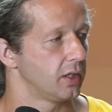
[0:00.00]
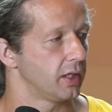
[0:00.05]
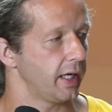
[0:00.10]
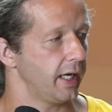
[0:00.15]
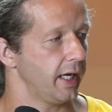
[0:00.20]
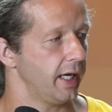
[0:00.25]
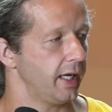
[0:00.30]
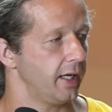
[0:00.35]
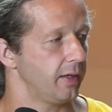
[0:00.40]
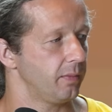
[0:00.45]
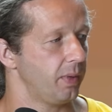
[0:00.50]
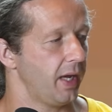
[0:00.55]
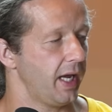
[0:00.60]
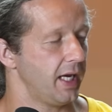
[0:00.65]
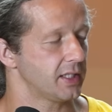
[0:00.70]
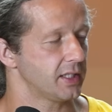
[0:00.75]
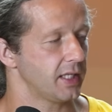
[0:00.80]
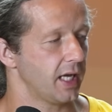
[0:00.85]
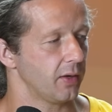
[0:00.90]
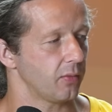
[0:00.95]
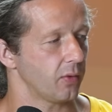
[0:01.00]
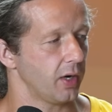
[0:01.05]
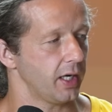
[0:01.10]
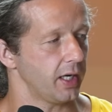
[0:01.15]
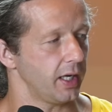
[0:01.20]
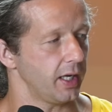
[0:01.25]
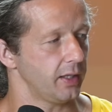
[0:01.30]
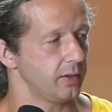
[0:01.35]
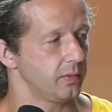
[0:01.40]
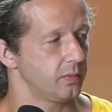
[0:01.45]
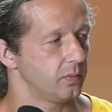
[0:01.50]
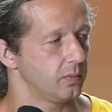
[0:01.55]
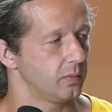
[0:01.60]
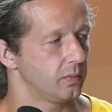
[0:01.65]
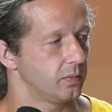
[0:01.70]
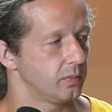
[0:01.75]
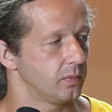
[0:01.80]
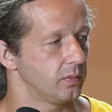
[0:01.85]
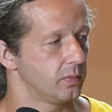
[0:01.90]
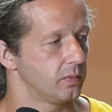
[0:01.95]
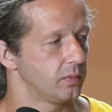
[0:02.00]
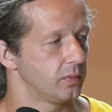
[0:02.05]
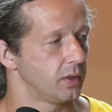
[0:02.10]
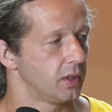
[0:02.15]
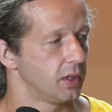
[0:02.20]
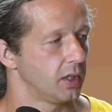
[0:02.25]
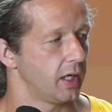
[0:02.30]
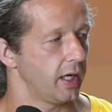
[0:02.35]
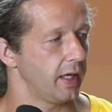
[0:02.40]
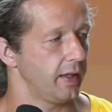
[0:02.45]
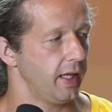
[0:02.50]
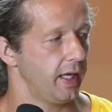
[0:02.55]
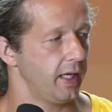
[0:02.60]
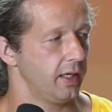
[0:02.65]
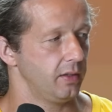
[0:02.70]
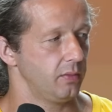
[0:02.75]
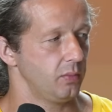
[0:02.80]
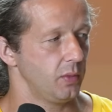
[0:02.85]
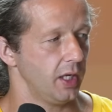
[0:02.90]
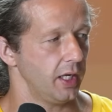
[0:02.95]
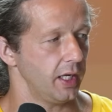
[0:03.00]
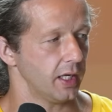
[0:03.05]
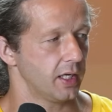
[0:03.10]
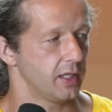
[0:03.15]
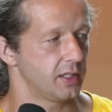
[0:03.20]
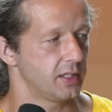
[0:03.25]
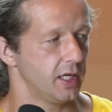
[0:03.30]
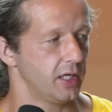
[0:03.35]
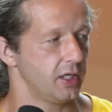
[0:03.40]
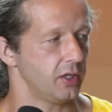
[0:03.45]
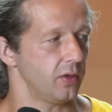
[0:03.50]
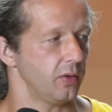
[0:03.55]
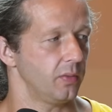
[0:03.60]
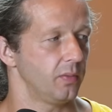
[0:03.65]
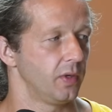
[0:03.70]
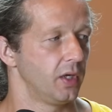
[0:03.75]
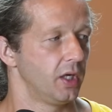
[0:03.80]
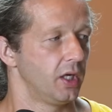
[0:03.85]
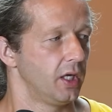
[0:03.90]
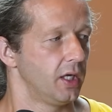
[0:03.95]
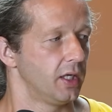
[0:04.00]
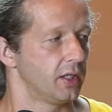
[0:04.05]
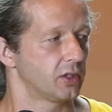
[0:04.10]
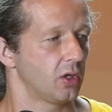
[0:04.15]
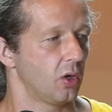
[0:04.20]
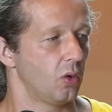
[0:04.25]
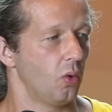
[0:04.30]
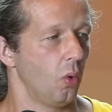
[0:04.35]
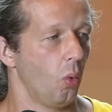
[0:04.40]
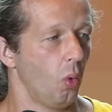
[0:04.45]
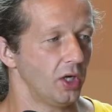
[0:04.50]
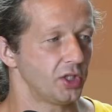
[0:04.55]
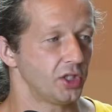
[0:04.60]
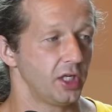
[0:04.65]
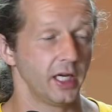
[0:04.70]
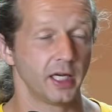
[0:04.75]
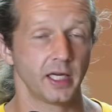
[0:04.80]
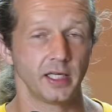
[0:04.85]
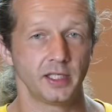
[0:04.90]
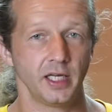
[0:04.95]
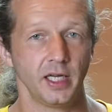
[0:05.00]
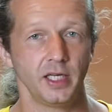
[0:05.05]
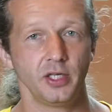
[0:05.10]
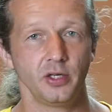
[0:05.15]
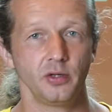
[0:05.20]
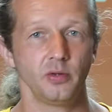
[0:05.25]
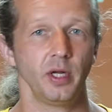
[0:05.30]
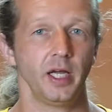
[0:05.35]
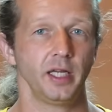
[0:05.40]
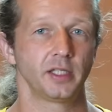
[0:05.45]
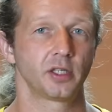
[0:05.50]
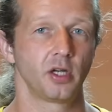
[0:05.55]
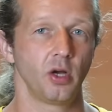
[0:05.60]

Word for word: and paste that right in and then hit continue. So once you hit continue, it's